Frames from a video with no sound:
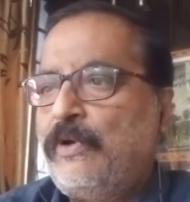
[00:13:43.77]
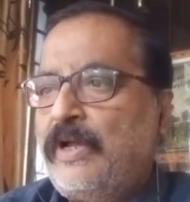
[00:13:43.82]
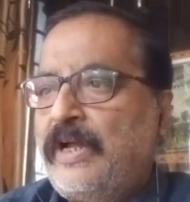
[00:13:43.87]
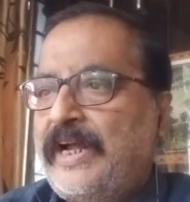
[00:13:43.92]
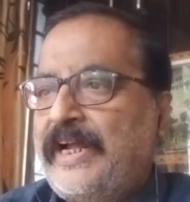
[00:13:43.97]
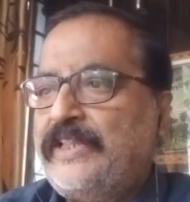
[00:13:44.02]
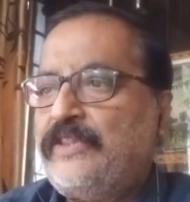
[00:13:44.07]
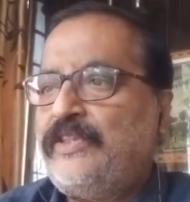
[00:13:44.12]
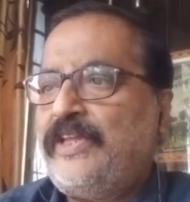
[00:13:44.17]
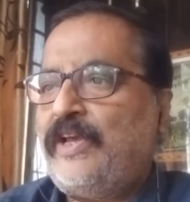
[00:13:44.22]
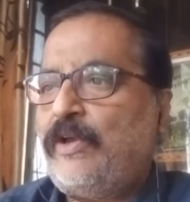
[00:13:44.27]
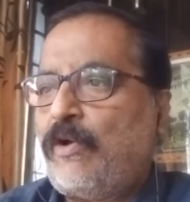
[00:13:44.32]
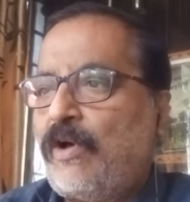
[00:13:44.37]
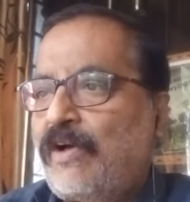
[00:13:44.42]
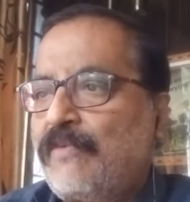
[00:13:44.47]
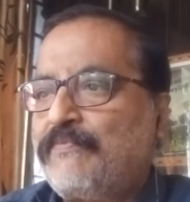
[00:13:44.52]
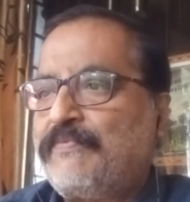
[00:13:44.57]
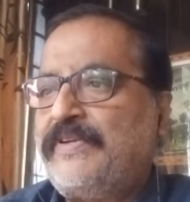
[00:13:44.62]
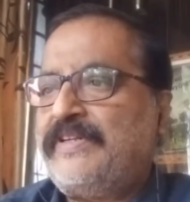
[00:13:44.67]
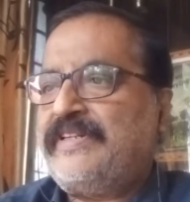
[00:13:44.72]
they
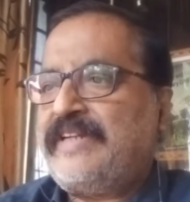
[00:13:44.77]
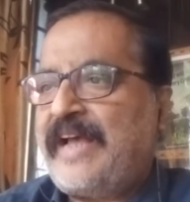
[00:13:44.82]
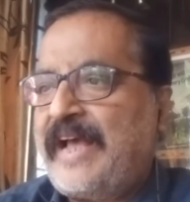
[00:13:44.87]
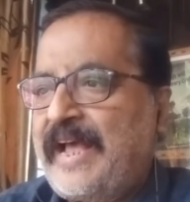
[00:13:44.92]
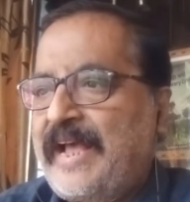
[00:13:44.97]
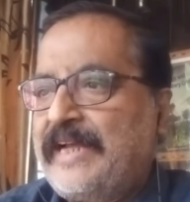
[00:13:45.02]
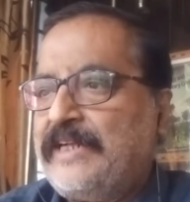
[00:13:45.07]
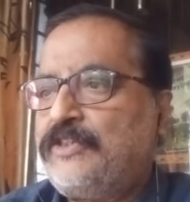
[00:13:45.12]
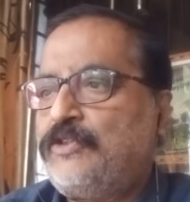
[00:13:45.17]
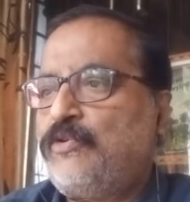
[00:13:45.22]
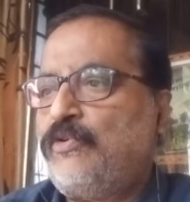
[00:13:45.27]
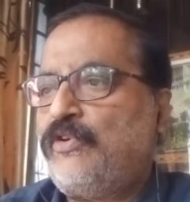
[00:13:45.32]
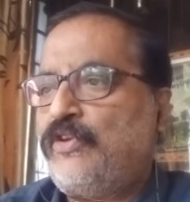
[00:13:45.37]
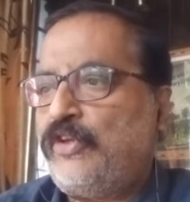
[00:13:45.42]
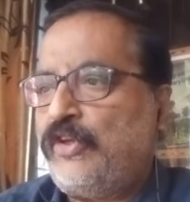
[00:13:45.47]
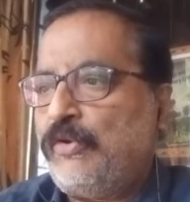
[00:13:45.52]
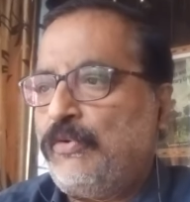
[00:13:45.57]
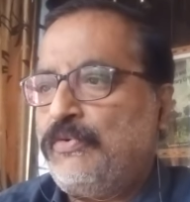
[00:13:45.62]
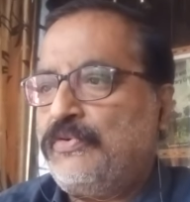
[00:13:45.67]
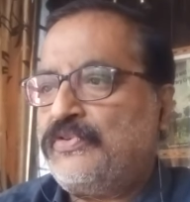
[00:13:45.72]
often had to
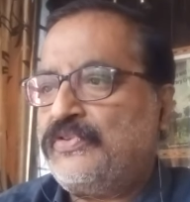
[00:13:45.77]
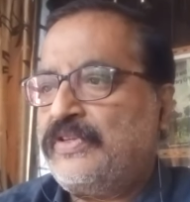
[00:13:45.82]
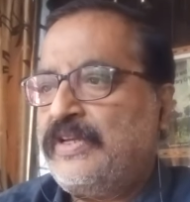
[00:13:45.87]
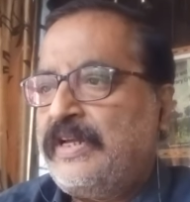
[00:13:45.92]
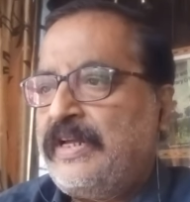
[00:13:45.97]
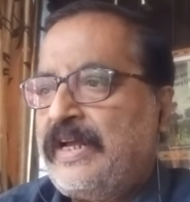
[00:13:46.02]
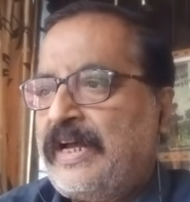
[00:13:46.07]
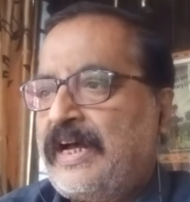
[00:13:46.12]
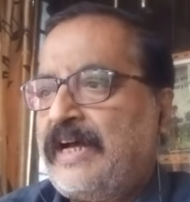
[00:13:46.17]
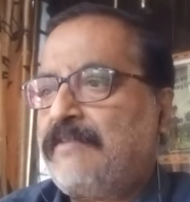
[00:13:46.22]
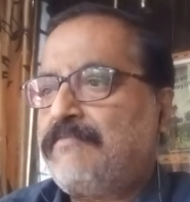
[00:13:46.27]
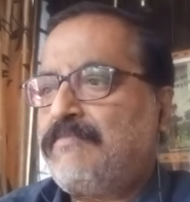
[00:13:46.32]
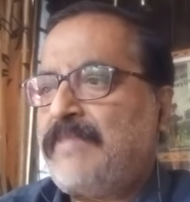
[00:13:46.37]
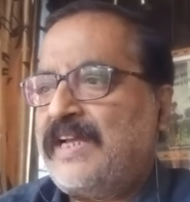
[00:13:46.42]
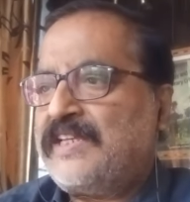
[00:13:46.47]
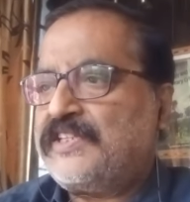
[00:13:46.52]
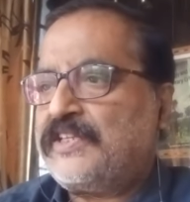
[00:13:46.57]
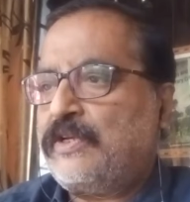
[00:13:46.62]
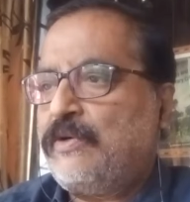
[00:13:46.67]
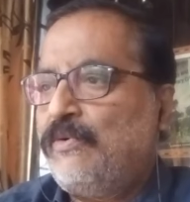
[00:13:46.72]
use a
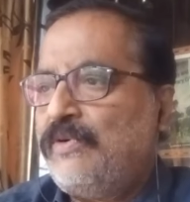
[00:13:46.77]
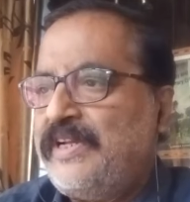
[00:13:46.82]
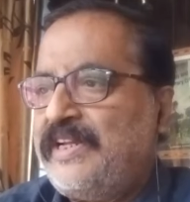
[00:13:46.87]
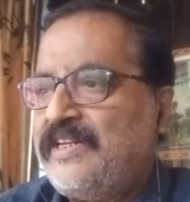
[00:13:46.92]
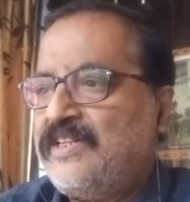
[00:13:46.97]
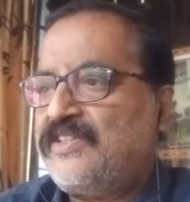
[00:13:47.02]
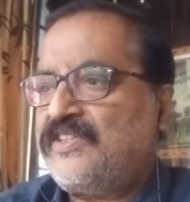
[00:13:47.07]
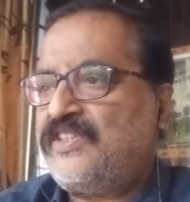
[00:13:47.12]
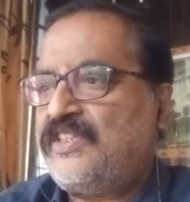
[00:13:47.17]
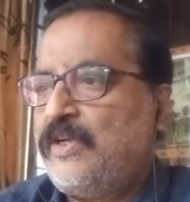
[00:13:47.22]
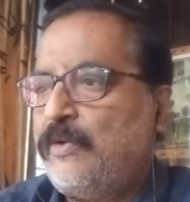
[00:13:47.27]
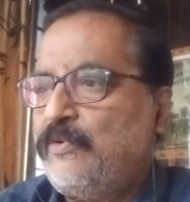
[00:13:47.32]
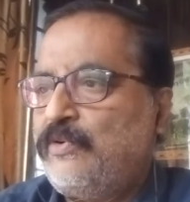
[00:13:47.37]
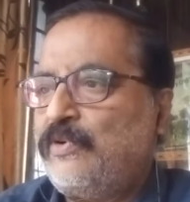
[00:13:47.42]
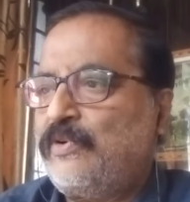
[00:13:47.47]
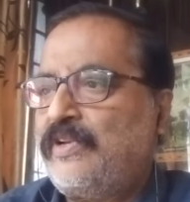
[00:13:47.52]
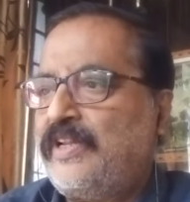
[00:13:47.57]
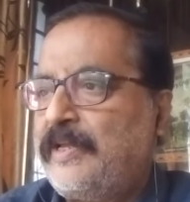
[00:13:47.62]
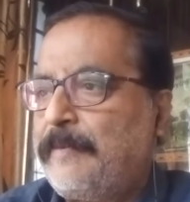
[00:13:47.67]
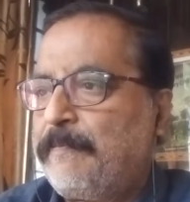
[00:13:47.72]
masculine
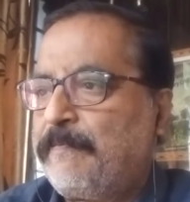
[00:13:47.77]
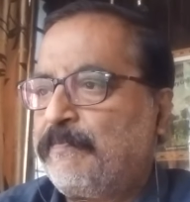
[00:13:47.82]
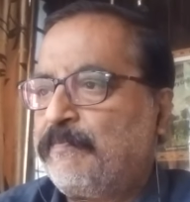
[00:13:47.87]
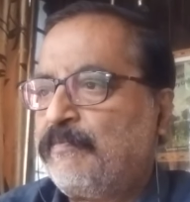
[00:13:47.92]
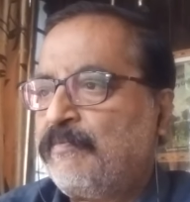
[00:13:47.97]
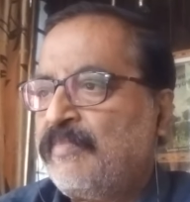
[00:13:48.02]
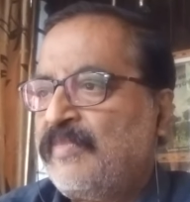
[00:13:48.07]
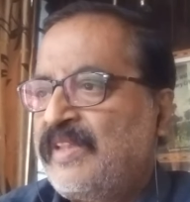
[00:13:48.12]
pseudonym.